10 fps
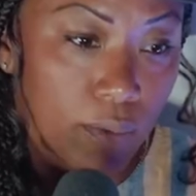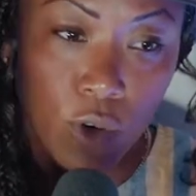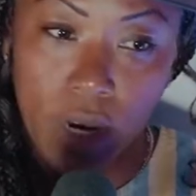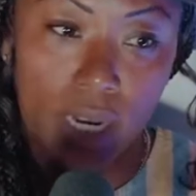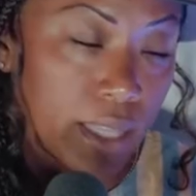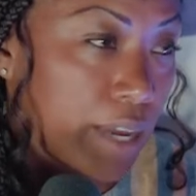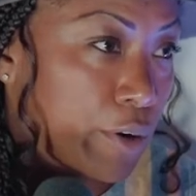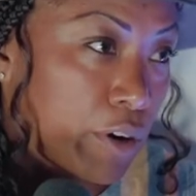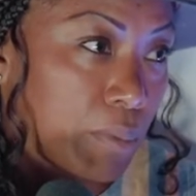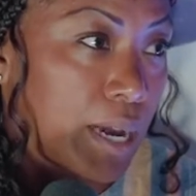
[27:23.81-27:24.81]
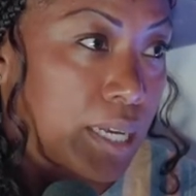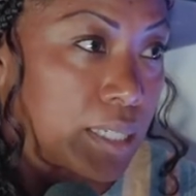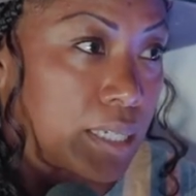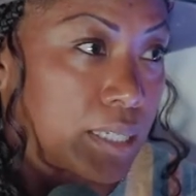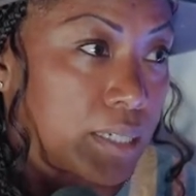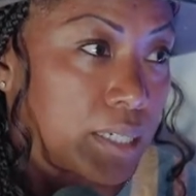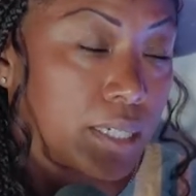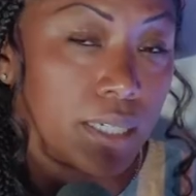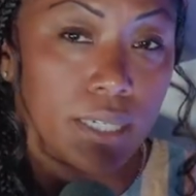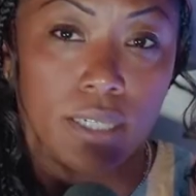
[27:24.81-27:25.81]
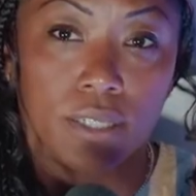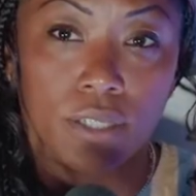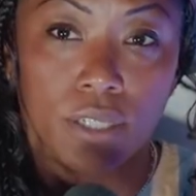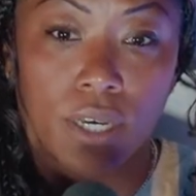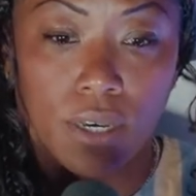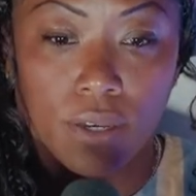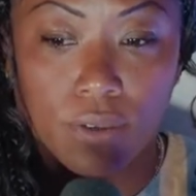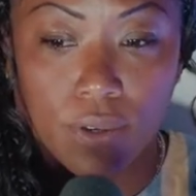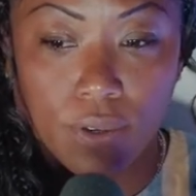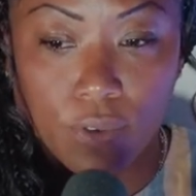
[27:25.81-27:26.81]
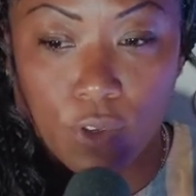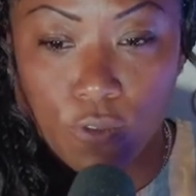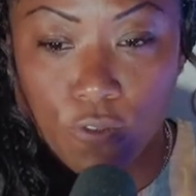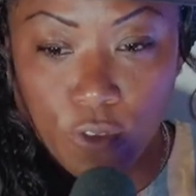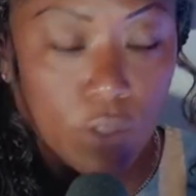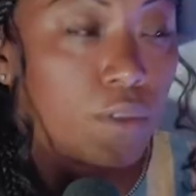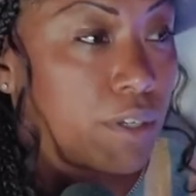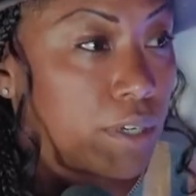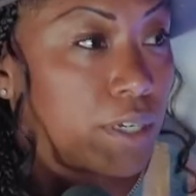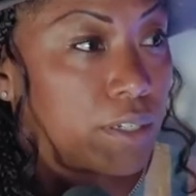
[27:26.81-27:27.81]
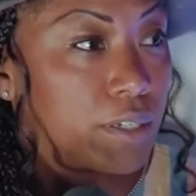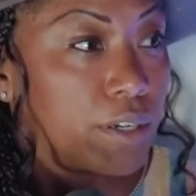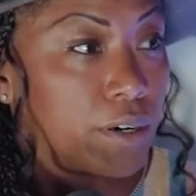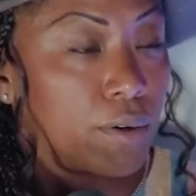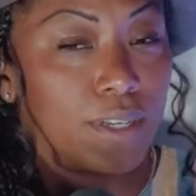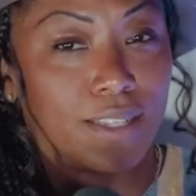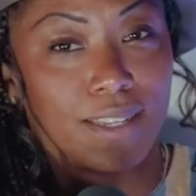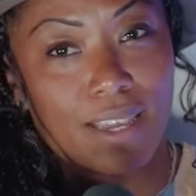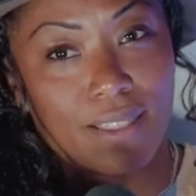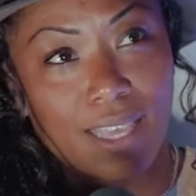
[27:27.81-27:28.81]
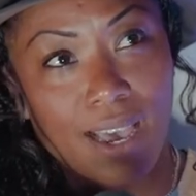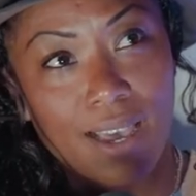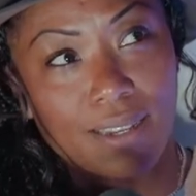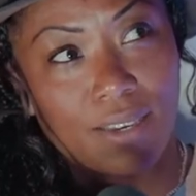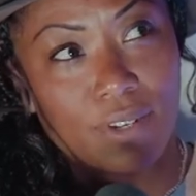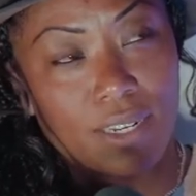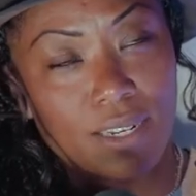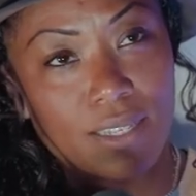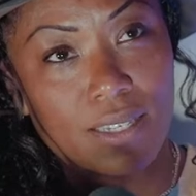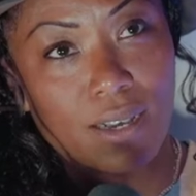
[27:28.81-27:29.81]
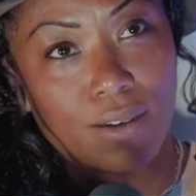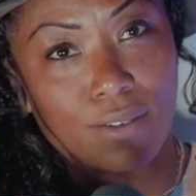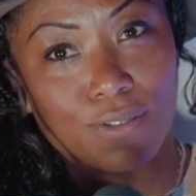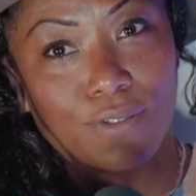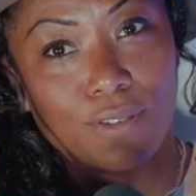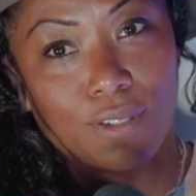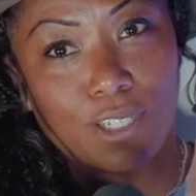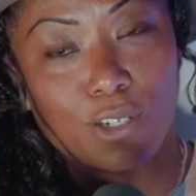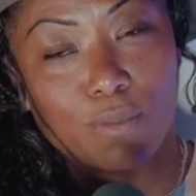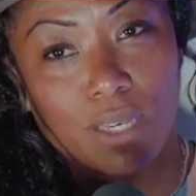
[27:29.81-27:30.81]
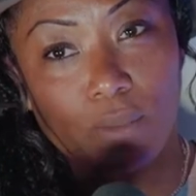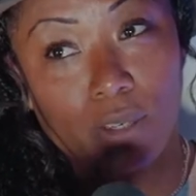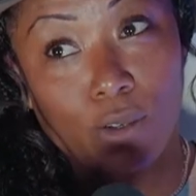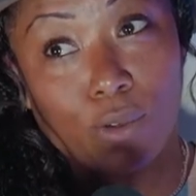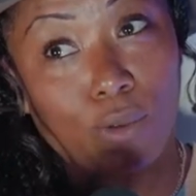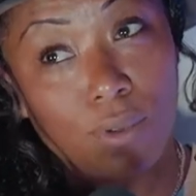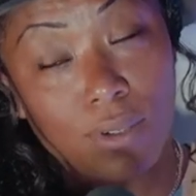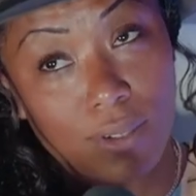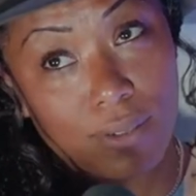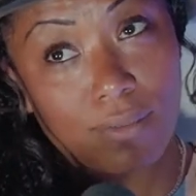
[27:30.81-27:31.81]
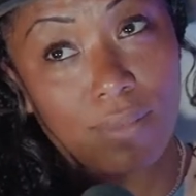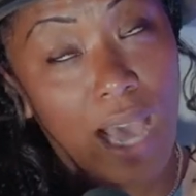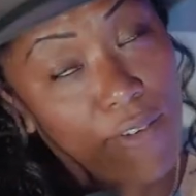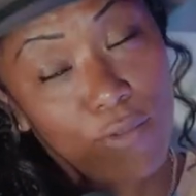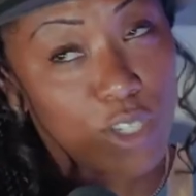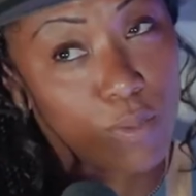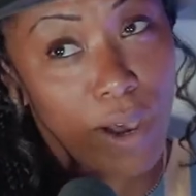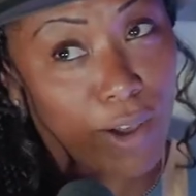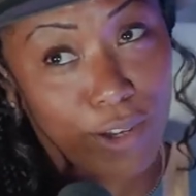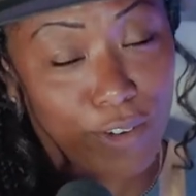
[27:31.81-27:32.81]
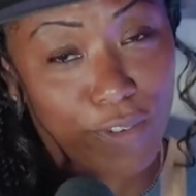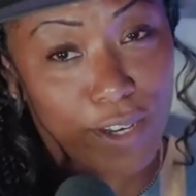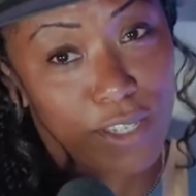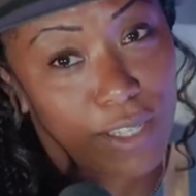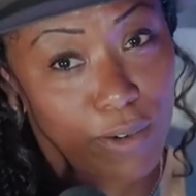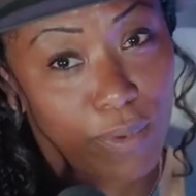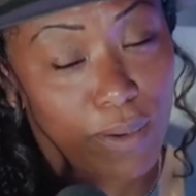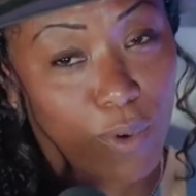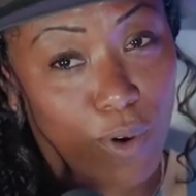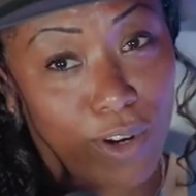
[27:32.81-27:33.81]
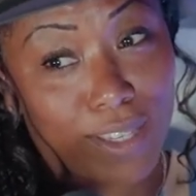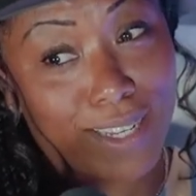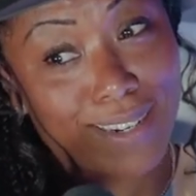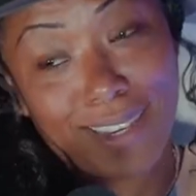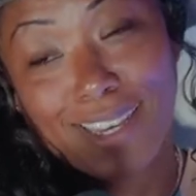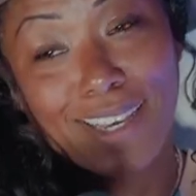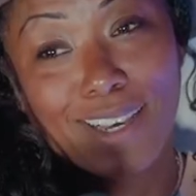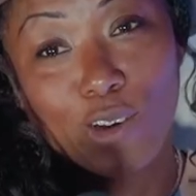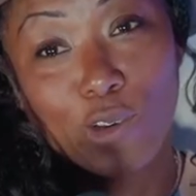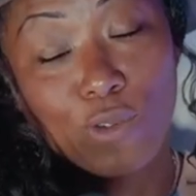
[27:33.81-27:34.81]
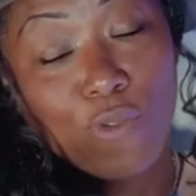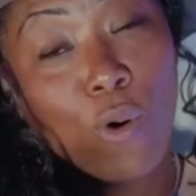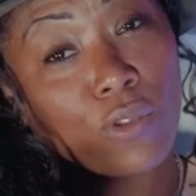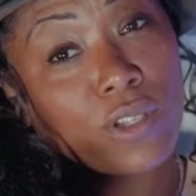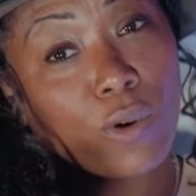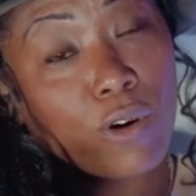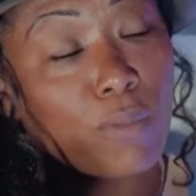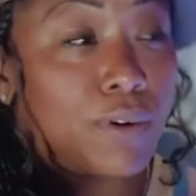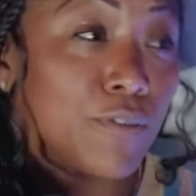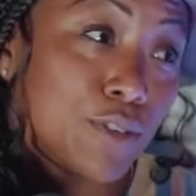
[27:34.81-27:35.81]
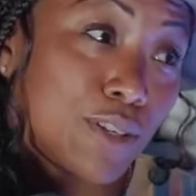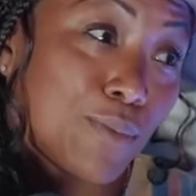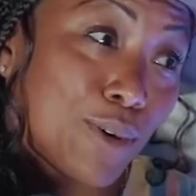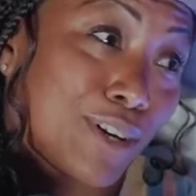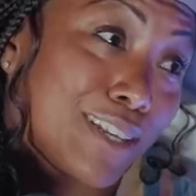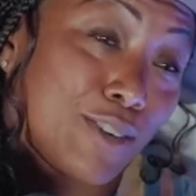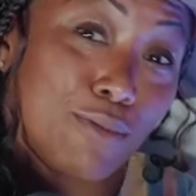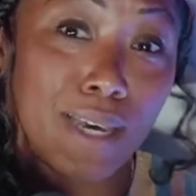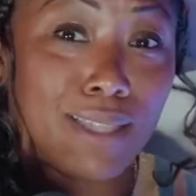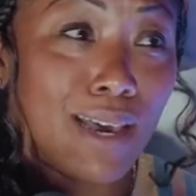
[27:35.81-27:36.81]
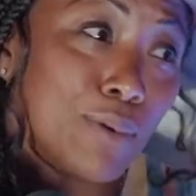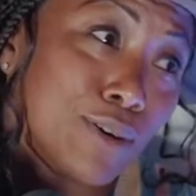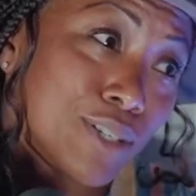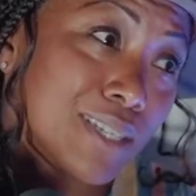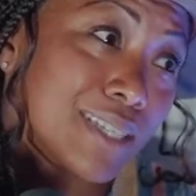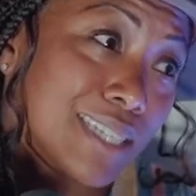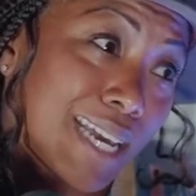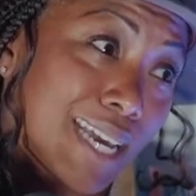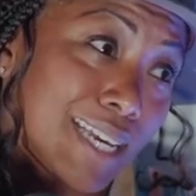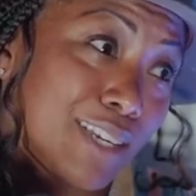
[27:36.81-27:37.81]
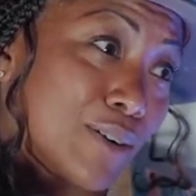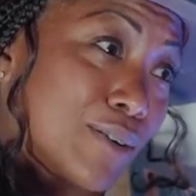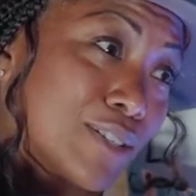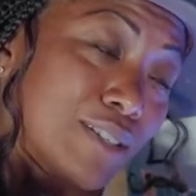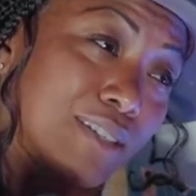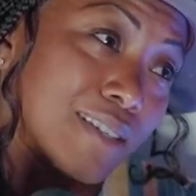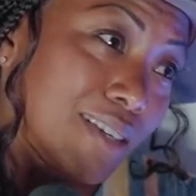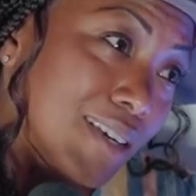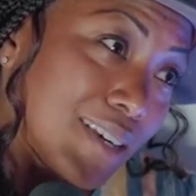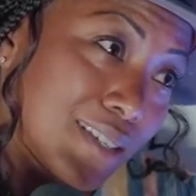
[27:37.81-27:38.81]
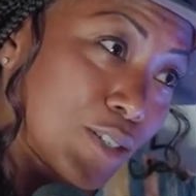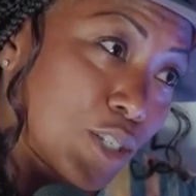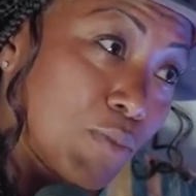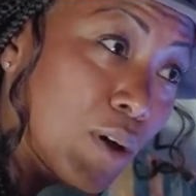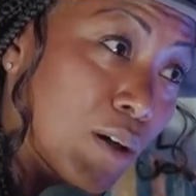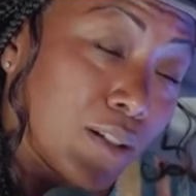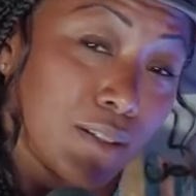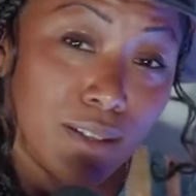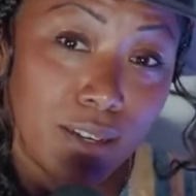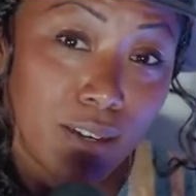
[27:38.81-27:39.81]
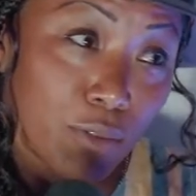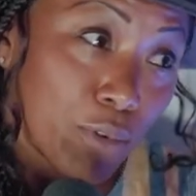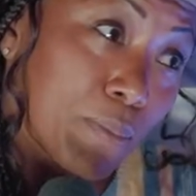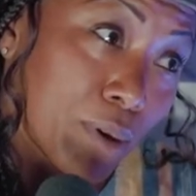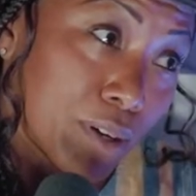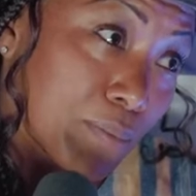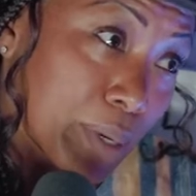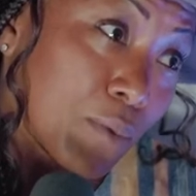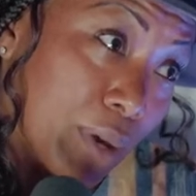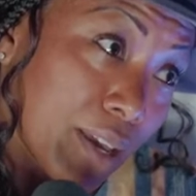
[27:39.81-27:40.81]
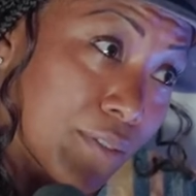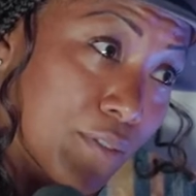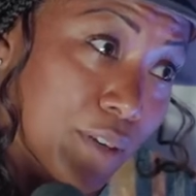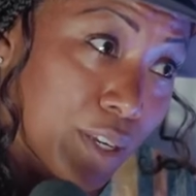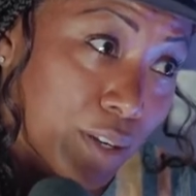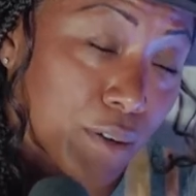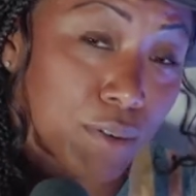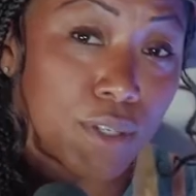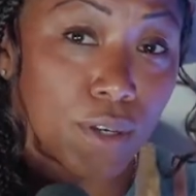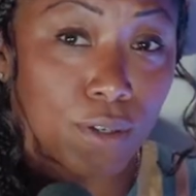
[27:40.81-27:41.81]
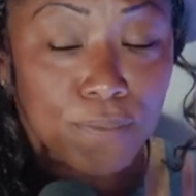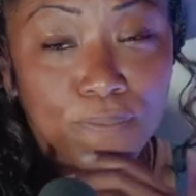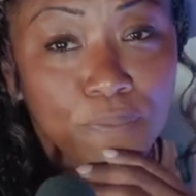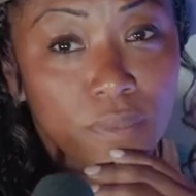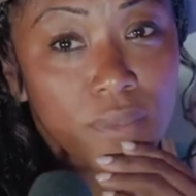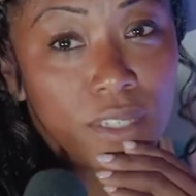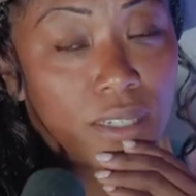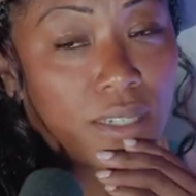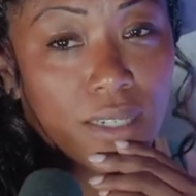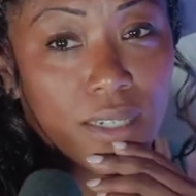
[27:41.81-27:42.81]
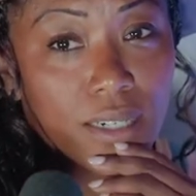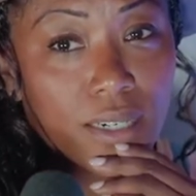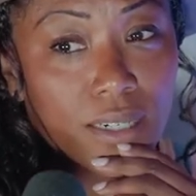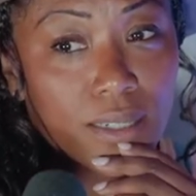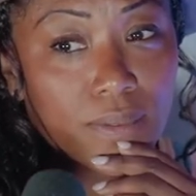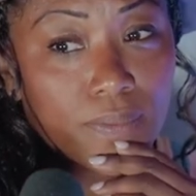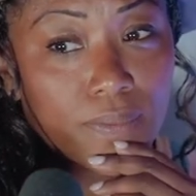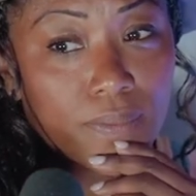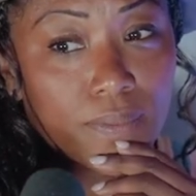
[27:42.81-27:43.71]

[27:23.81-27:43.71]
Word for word: creating that neuroplasticity. It is you feel good, you know, and and that even in itself, you know, maybe you have a smile on your face a little bit more and then you hold the door open for someone and you made that person's day, you know, mm-hmm. it's it's a small ripple and a big wave, you know. Yeah. So um